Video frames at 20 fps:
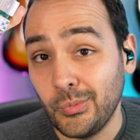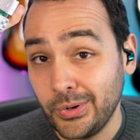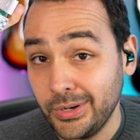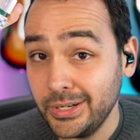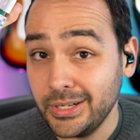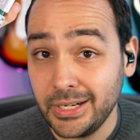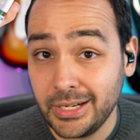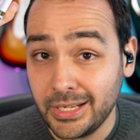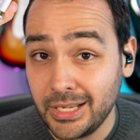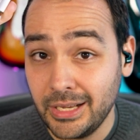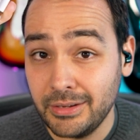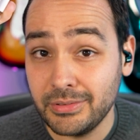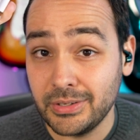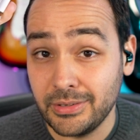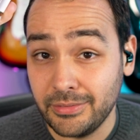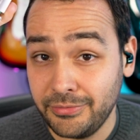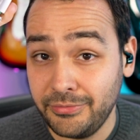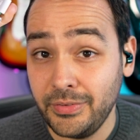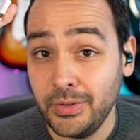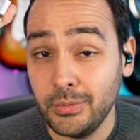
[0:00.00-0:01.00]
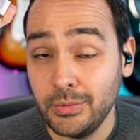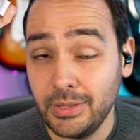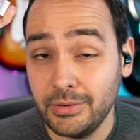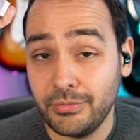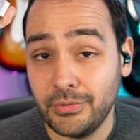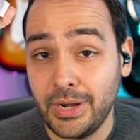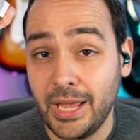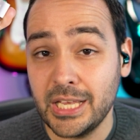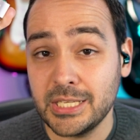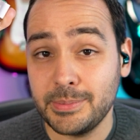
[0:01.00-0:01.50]
We're gonna cover a few
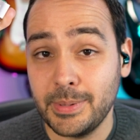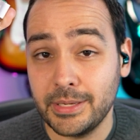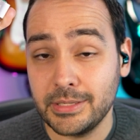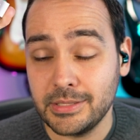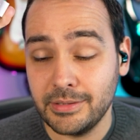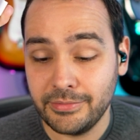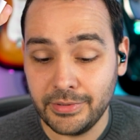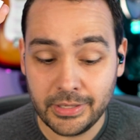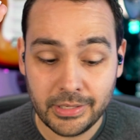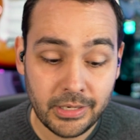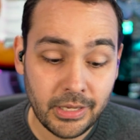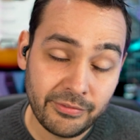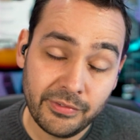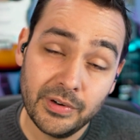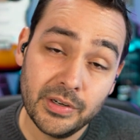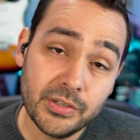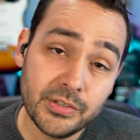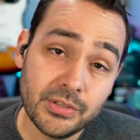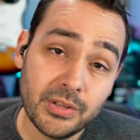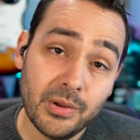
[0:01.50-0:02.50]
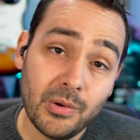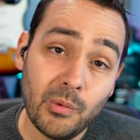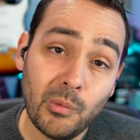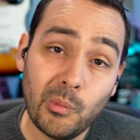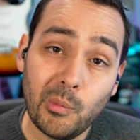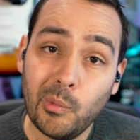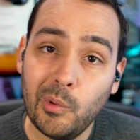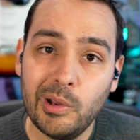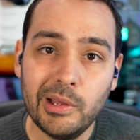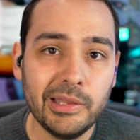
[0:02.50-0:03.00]
different aspects of it. First,
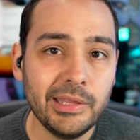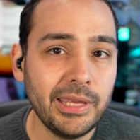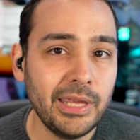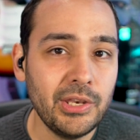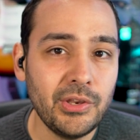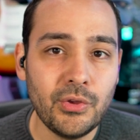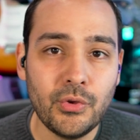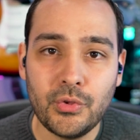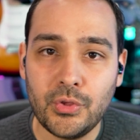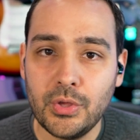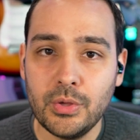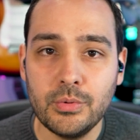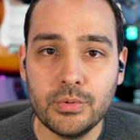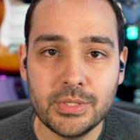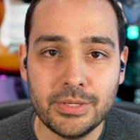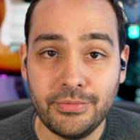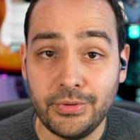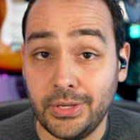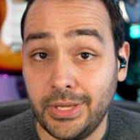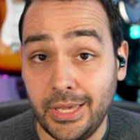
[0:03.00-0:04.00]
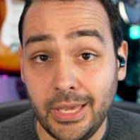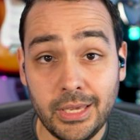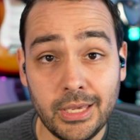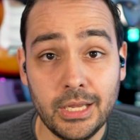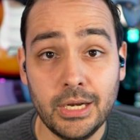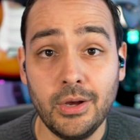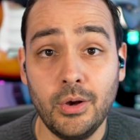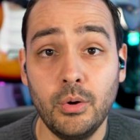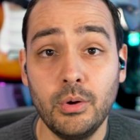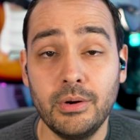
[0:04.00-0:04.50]
what can you use if you can't
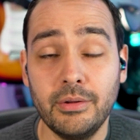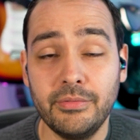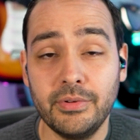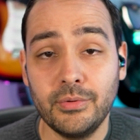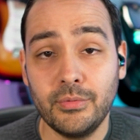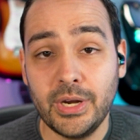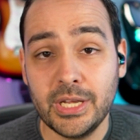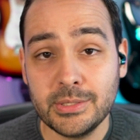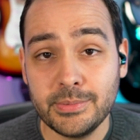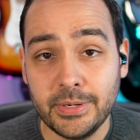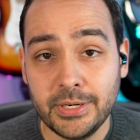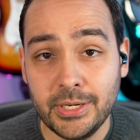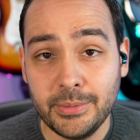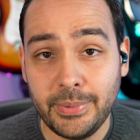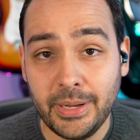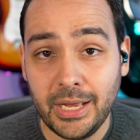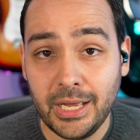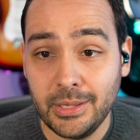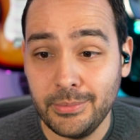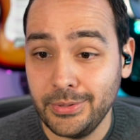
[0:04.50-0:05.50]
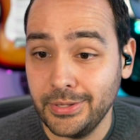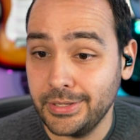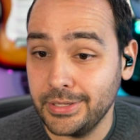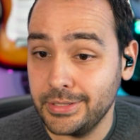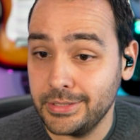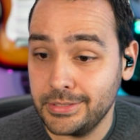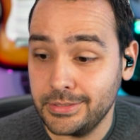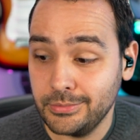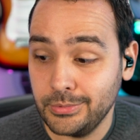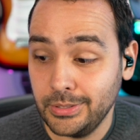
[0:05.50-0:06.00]
get a hold of a Raspberry Pi
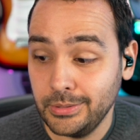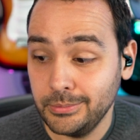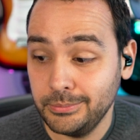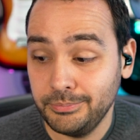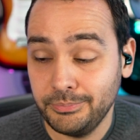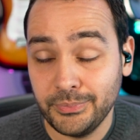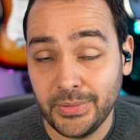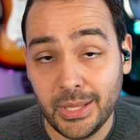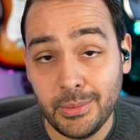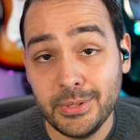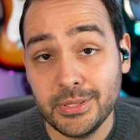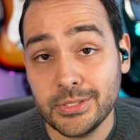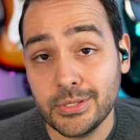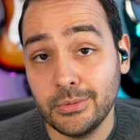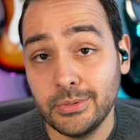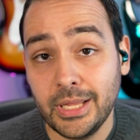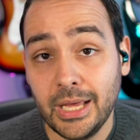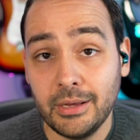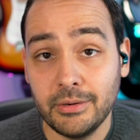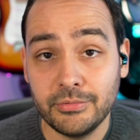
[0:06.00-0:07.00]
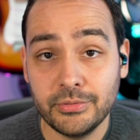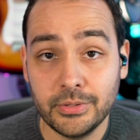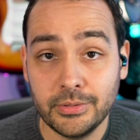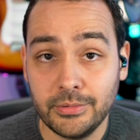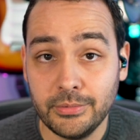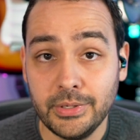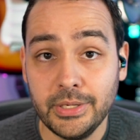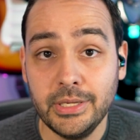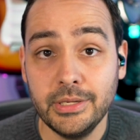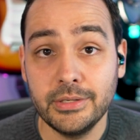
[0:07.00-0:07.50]
because, well, they've been sold out for
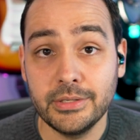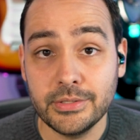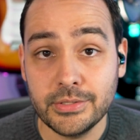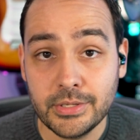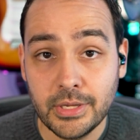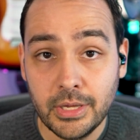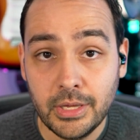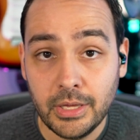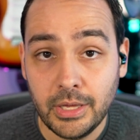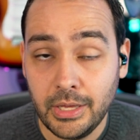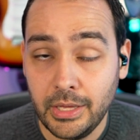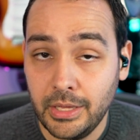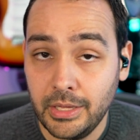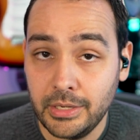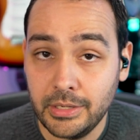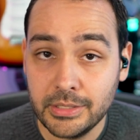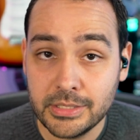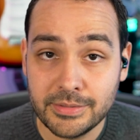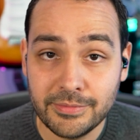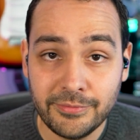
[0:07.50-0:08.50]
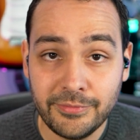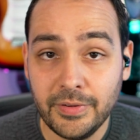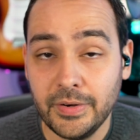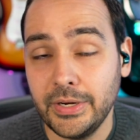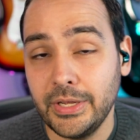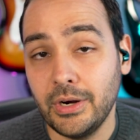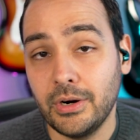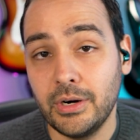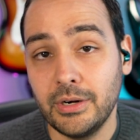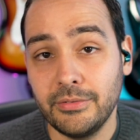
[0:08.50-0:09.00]
three years and it's
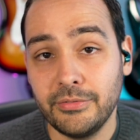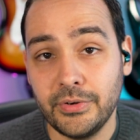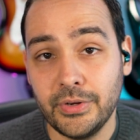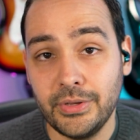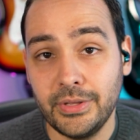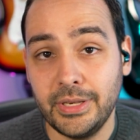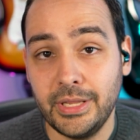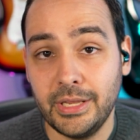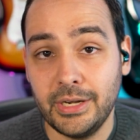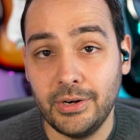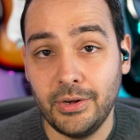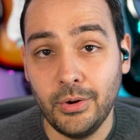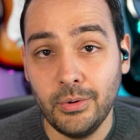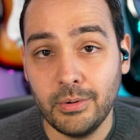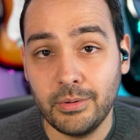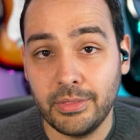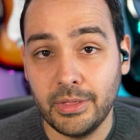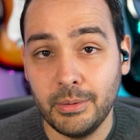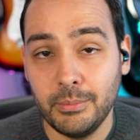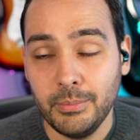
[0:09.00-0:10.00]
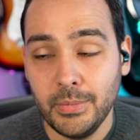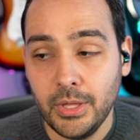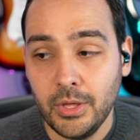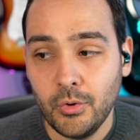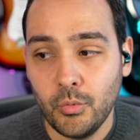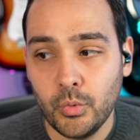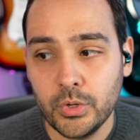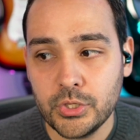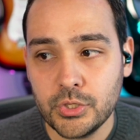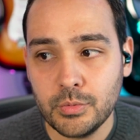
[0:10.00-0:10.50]
very hard for you to get a hold of them,
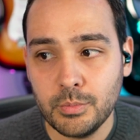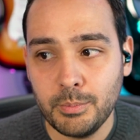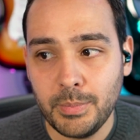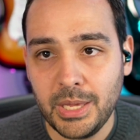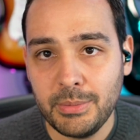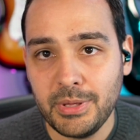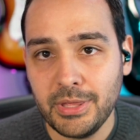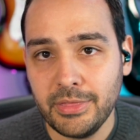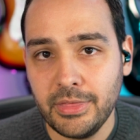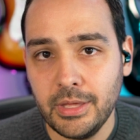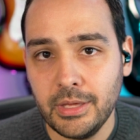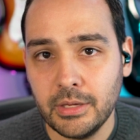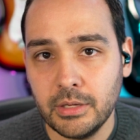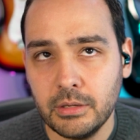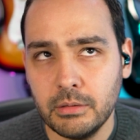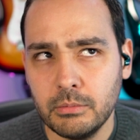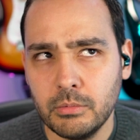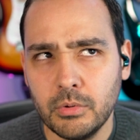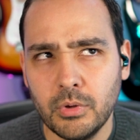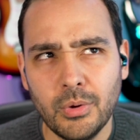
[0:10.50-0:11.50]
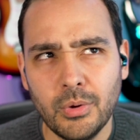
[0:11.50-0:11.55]
which made me think,